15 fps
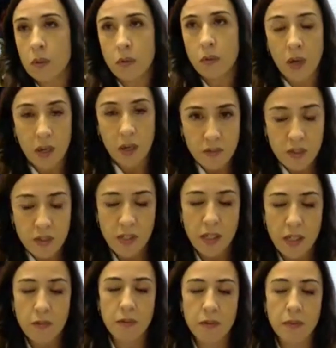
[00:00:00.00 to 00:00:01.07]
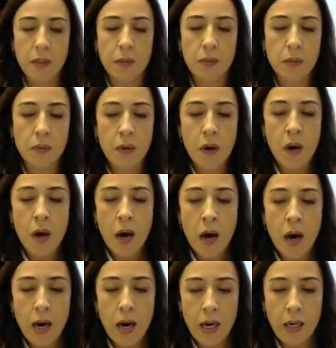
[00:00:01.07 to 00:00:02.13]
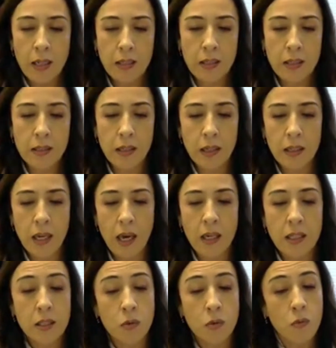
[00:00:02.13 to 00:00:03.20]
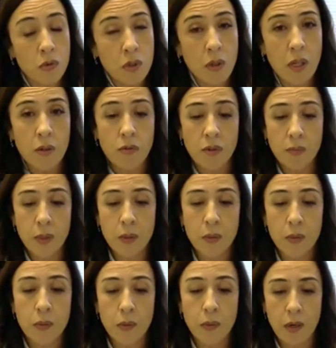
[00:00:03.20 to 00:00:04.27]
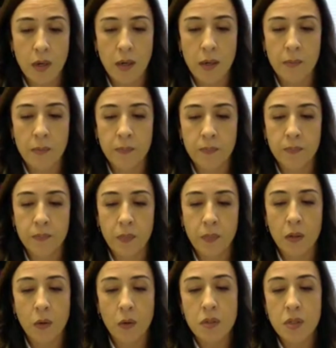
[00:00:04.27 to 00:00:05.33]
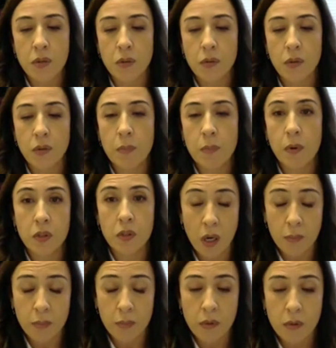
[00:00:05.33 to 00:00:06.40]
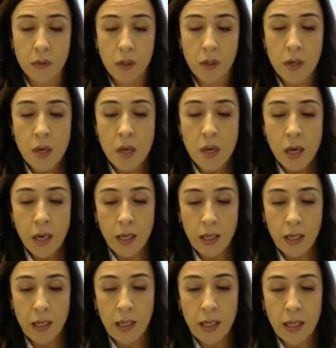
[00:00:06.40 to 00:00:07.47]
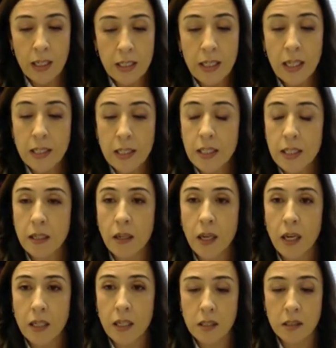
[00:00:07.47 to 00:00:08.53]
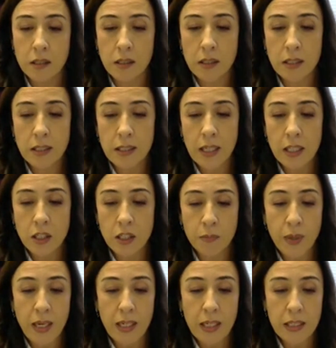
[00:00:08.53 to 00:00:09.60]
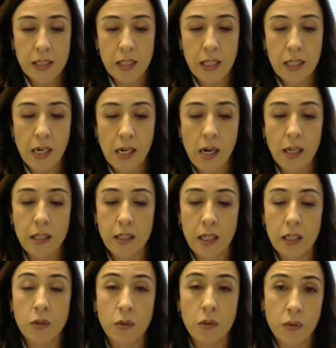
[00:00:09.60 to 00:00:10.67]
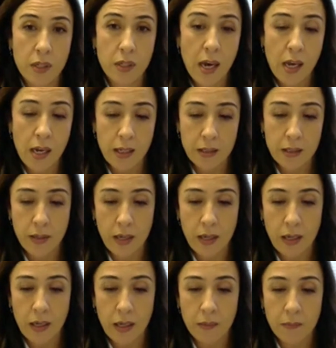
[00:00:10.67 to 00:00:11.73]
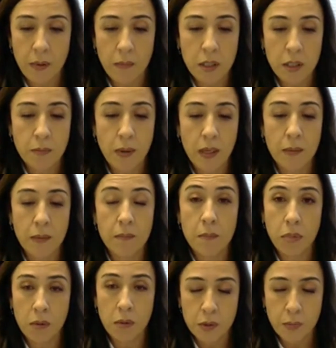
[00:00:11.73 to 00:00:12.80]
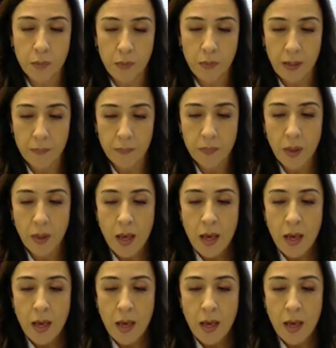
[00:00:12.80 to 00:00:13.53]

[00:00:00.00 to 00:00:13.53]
or New Hibernian Review, and an Irish Quarterly Review, and also a book chapter in the edited collection Staging Beckett in Ireland and Northern Ireland, published by Bloomsbury.